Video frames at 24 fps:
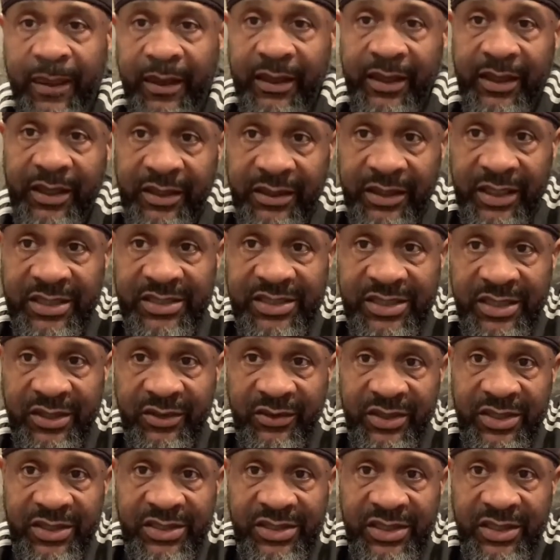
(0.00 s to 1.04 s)
they sell
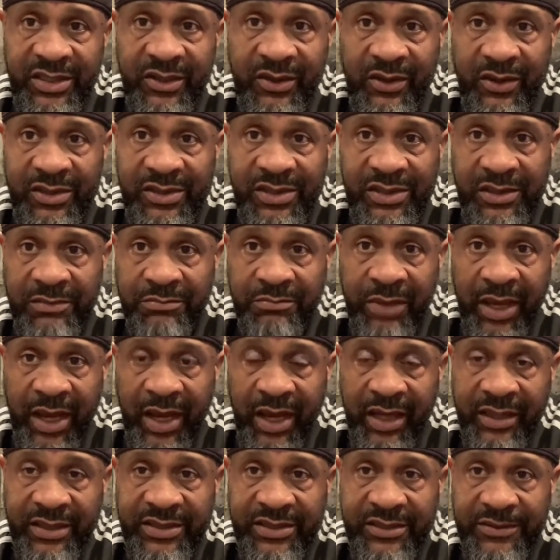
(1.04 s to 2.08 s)
these cigars in the
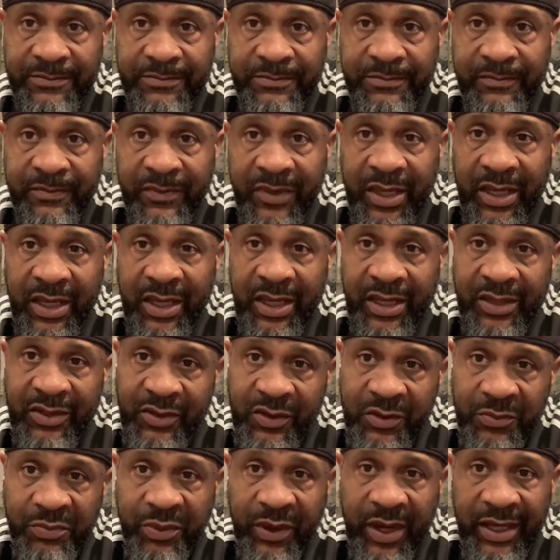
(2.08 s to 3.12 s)
box and you
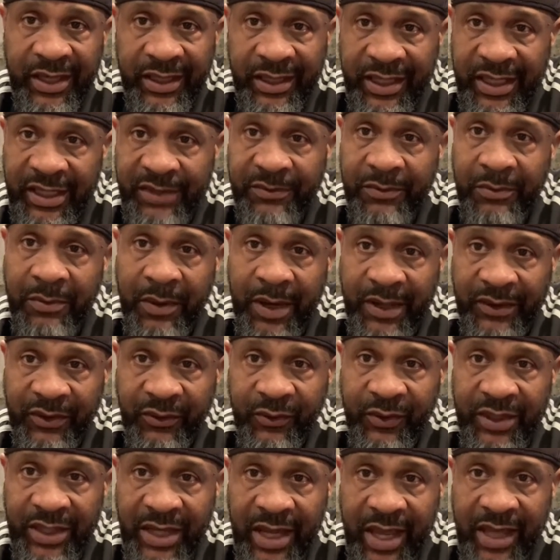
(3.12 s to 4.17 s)
could probably get them about
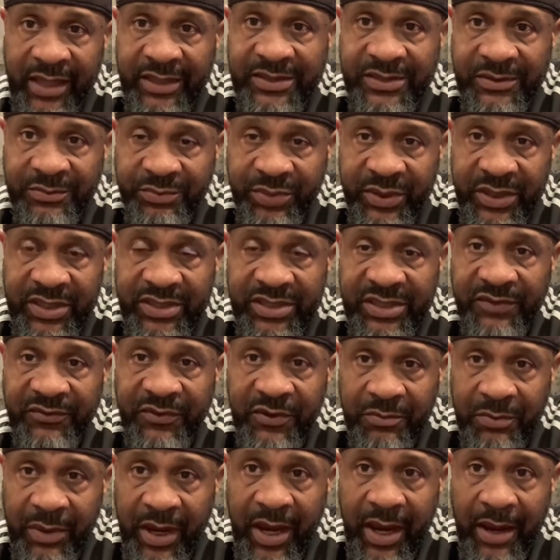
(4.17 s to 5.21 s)
three dollars a piece if you
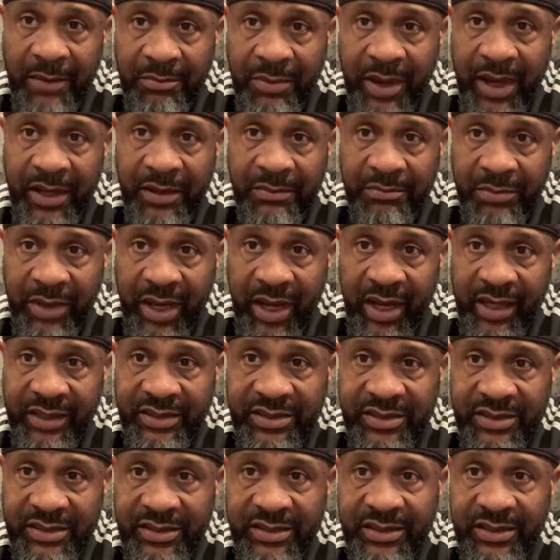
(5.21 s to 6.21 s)
buy them by the box.